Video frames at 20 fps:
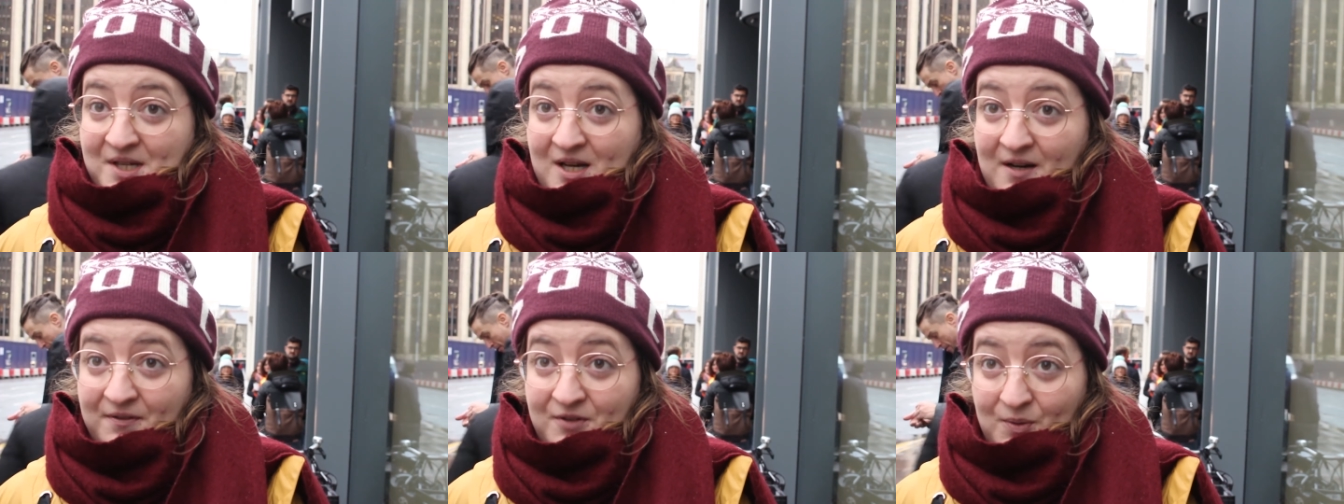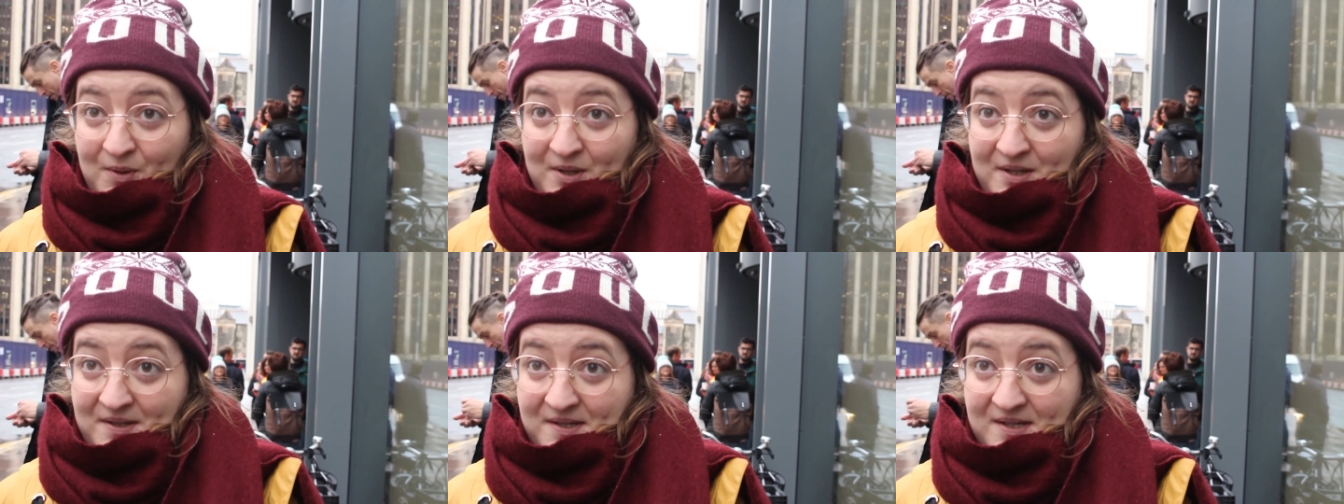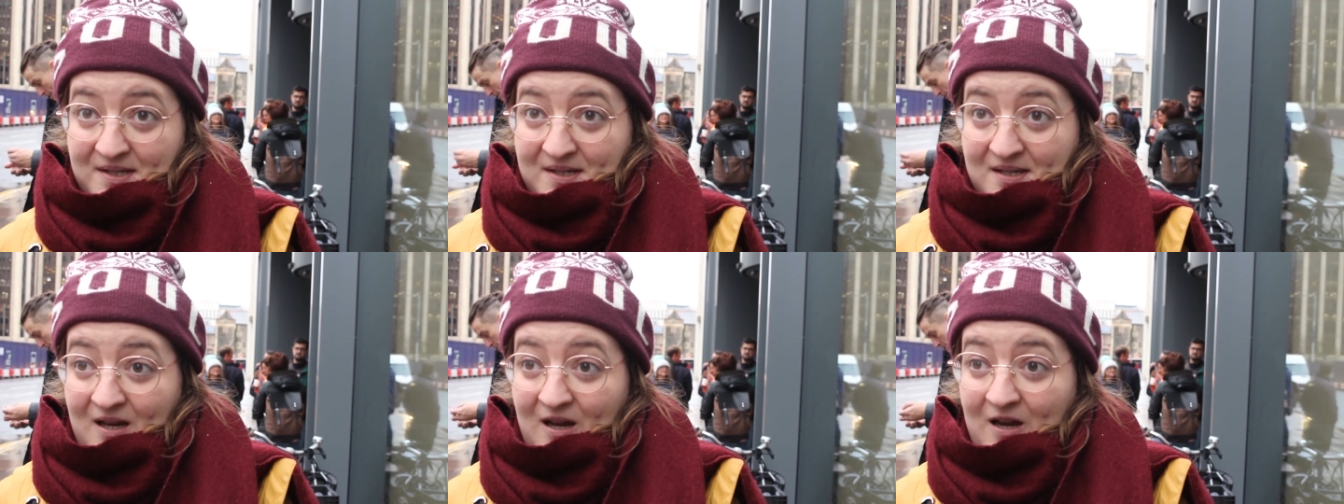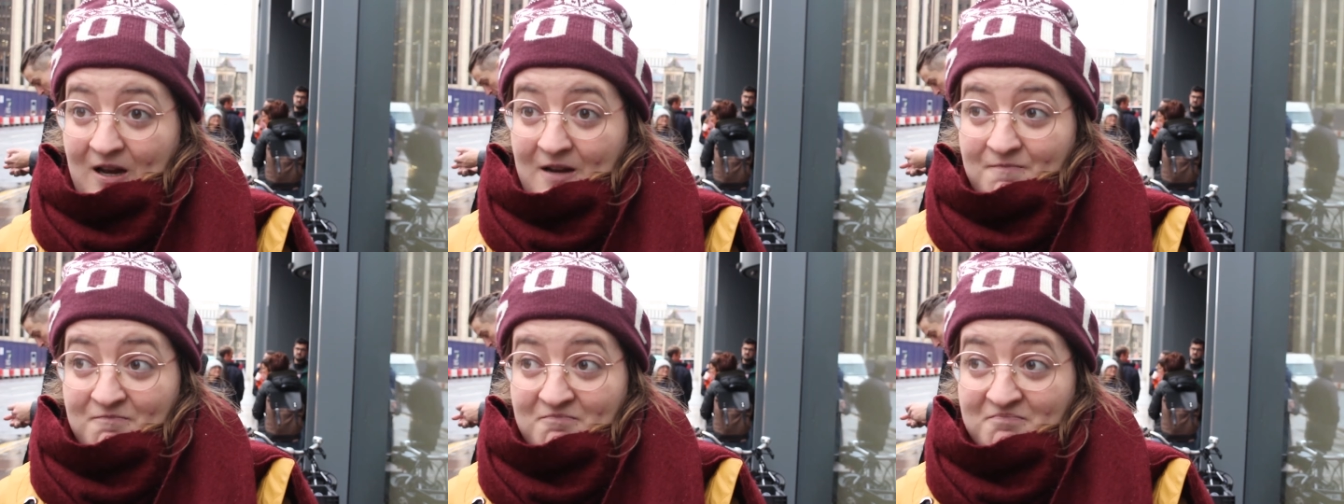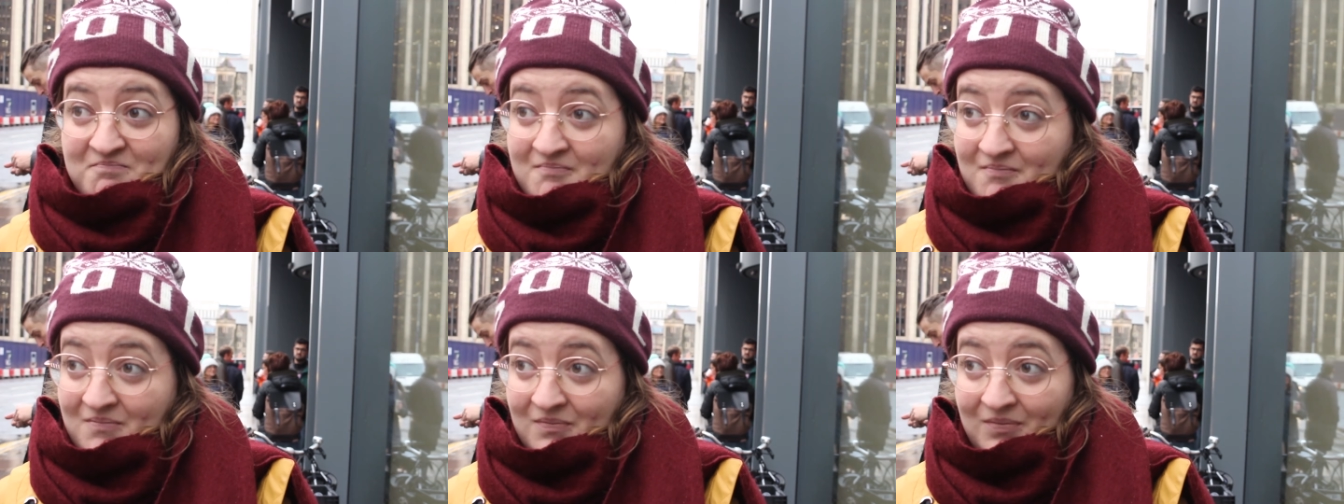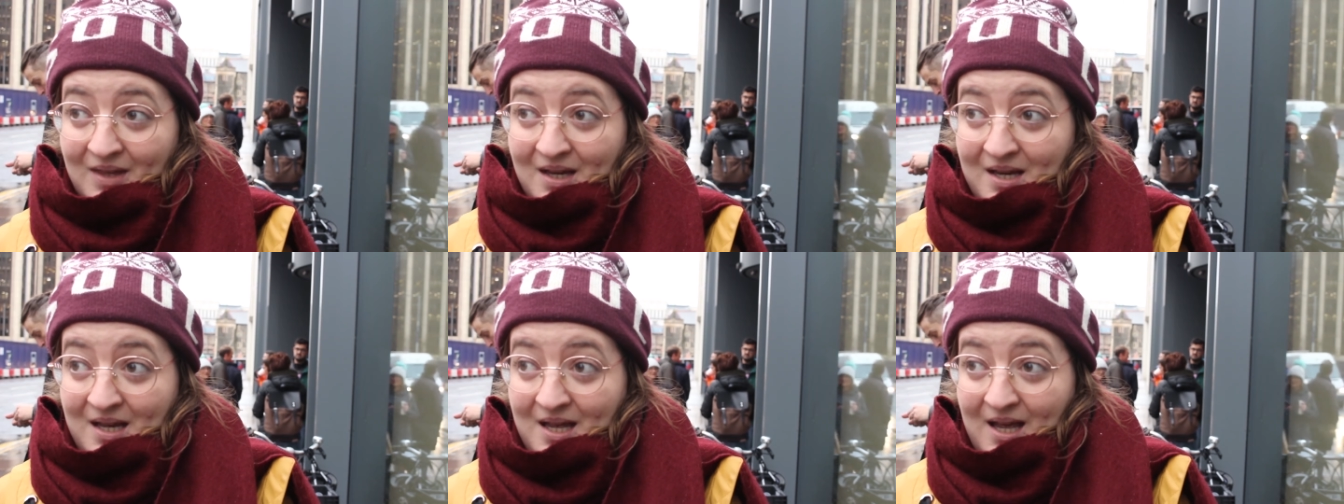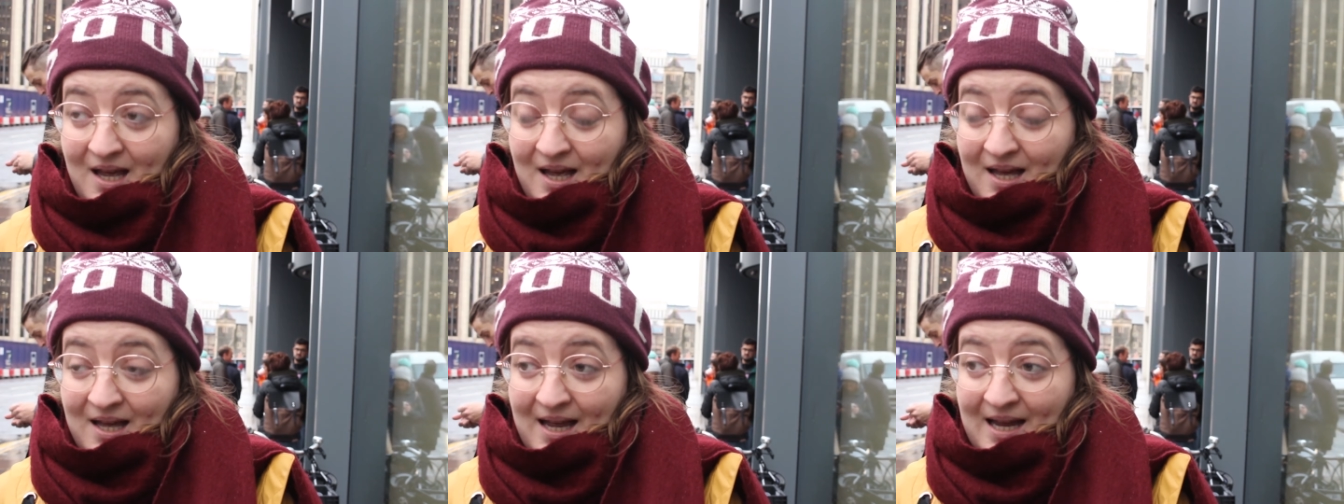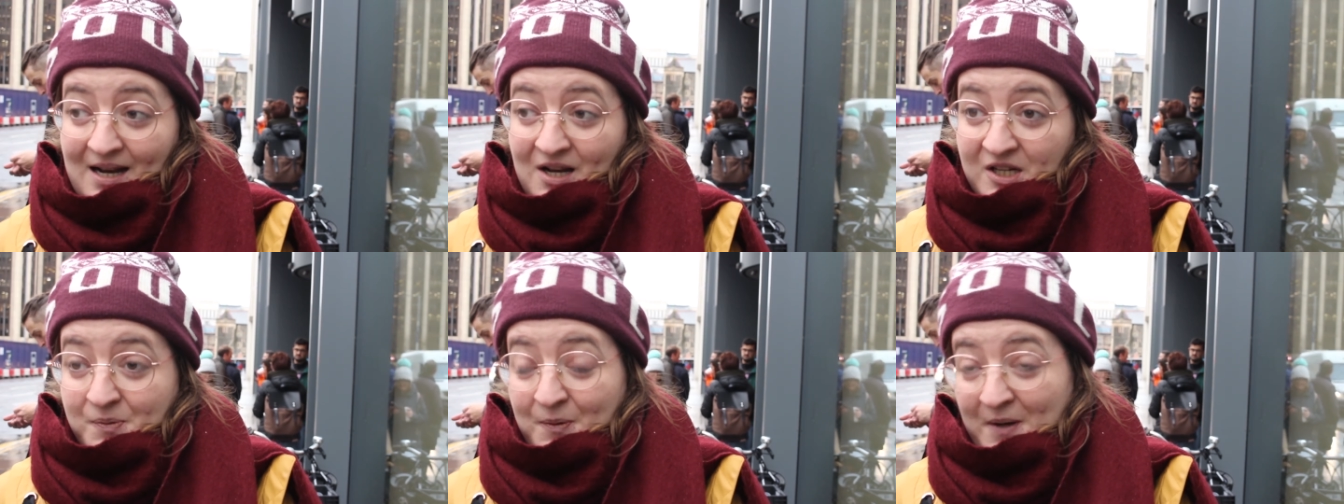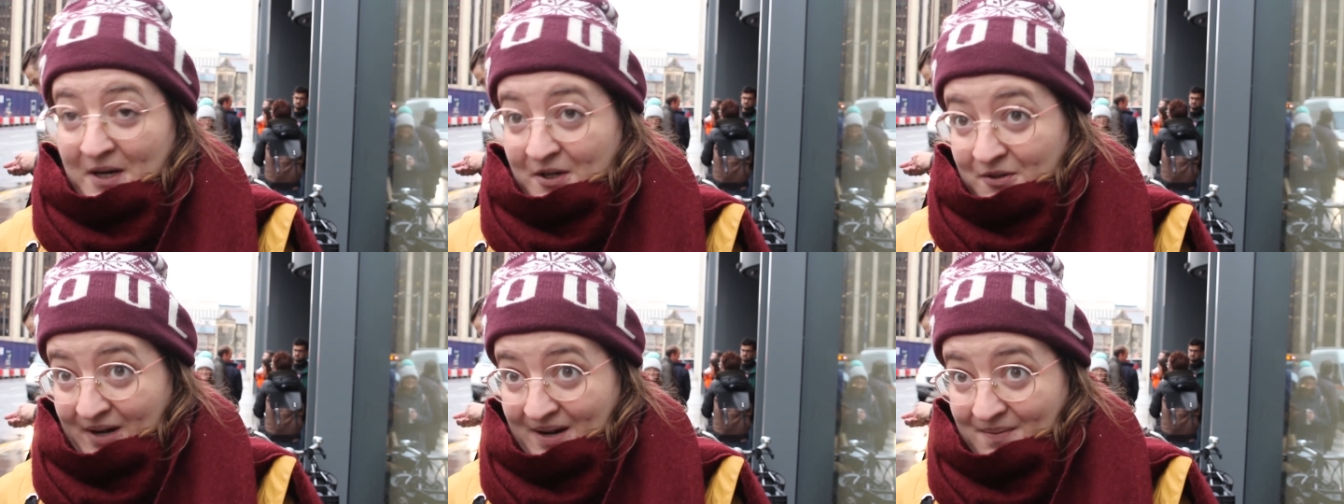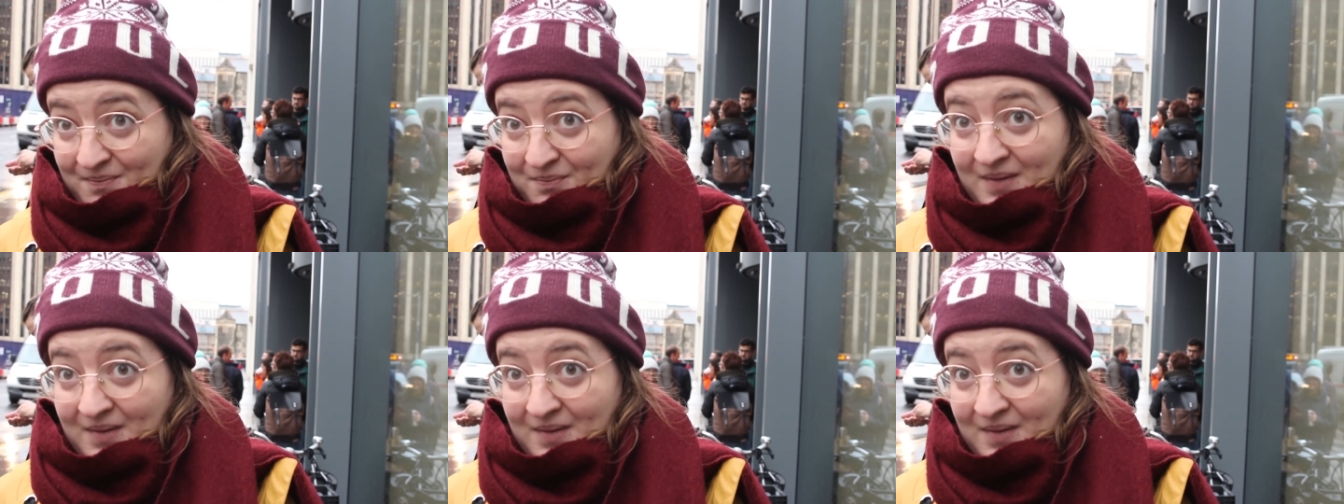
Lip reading: afterwards, it looks pretty grim.